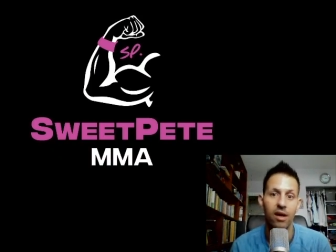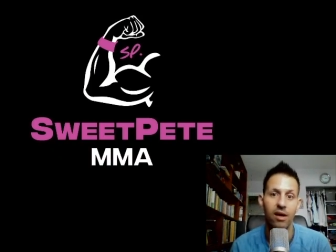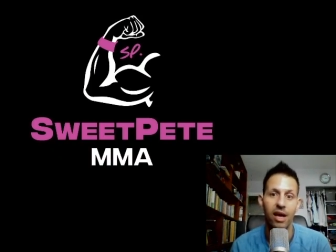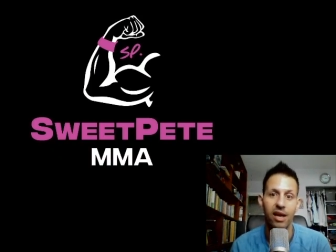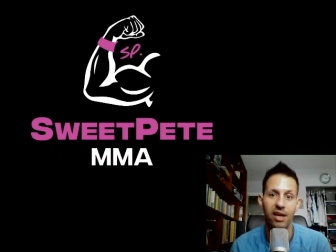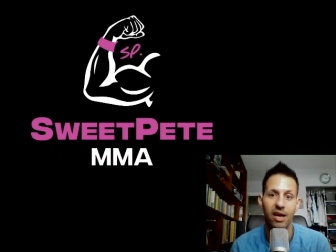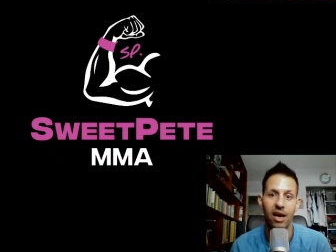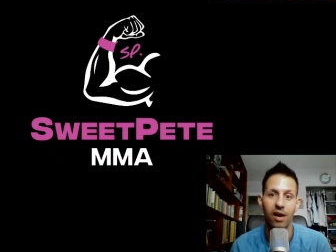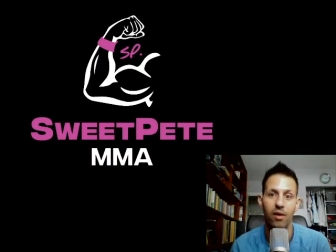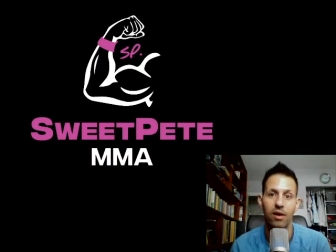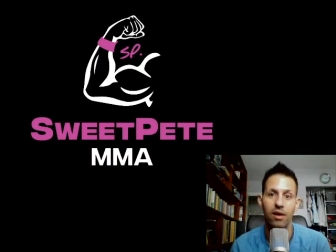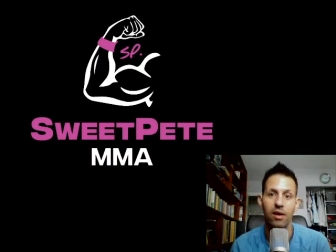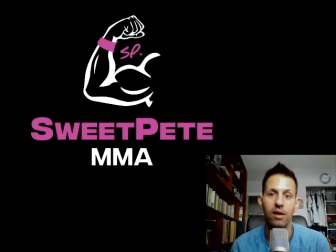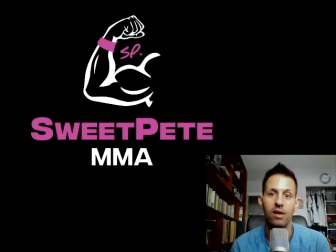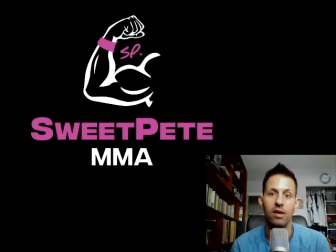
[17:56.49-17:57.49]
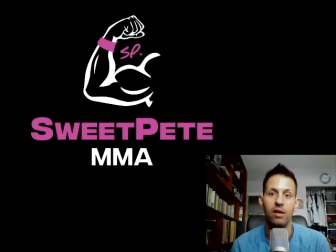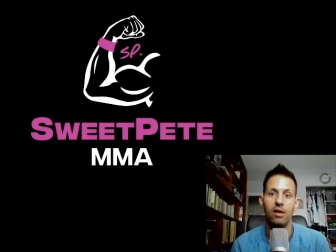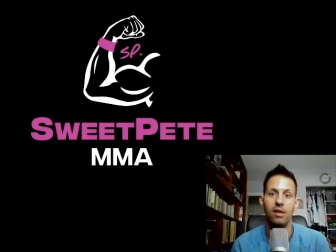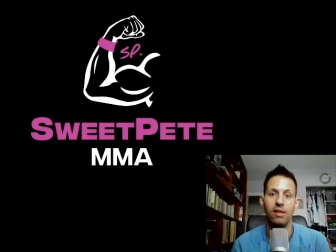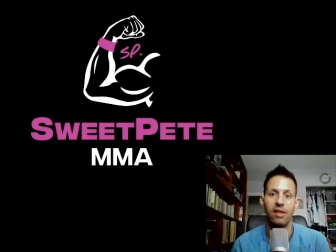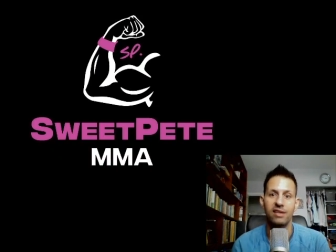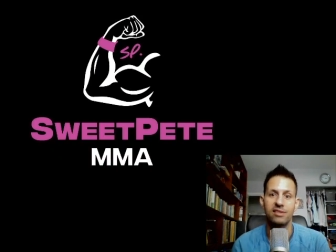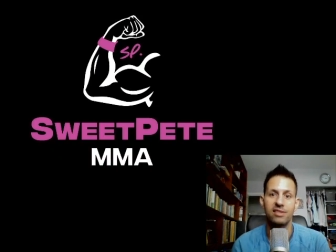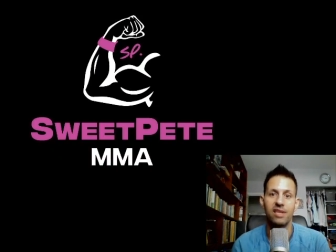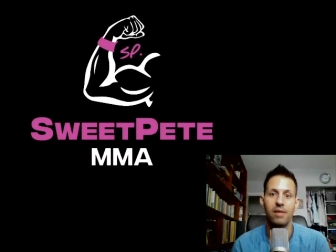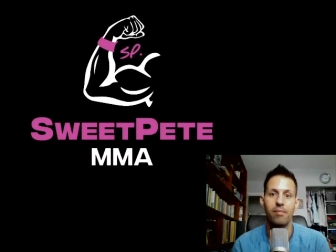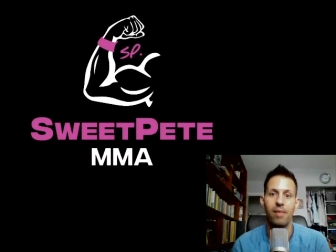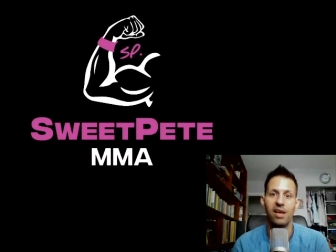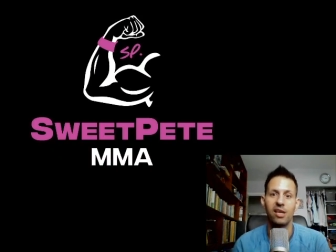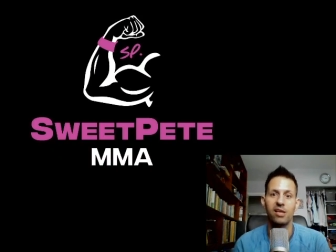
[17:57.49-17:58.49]
Anyhow, let's get
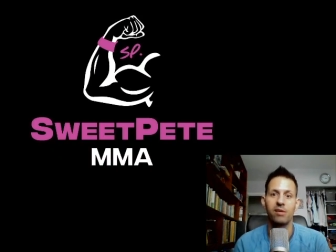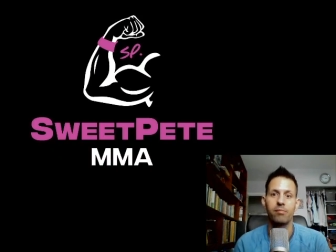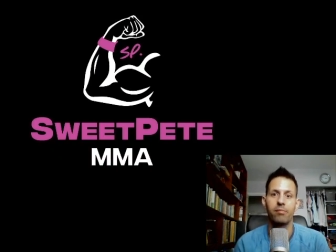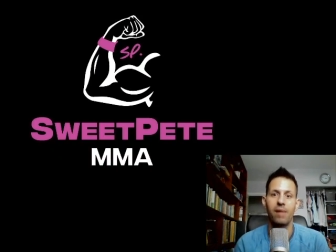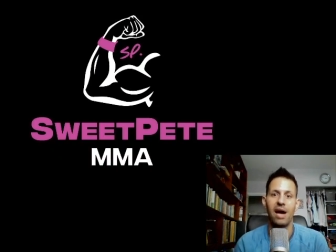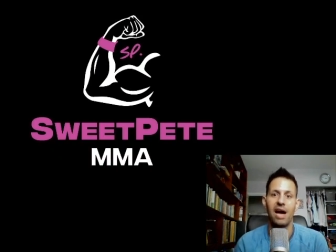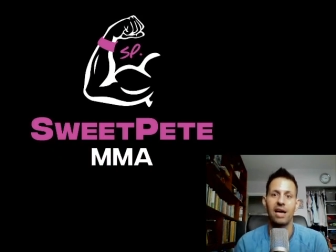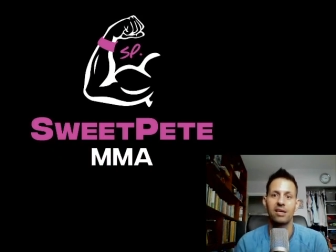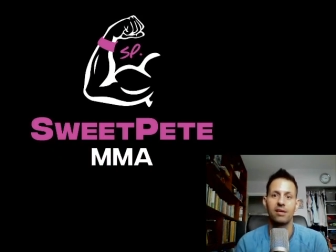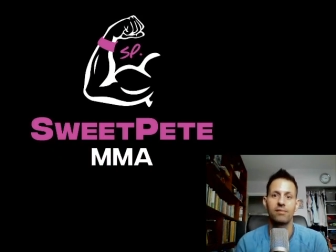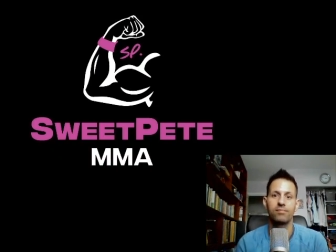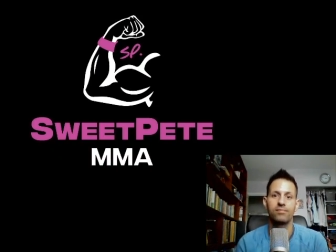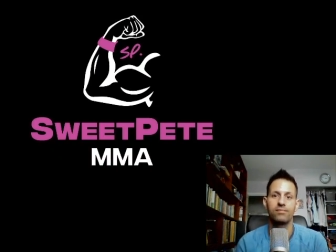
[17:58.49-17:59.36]
betting back.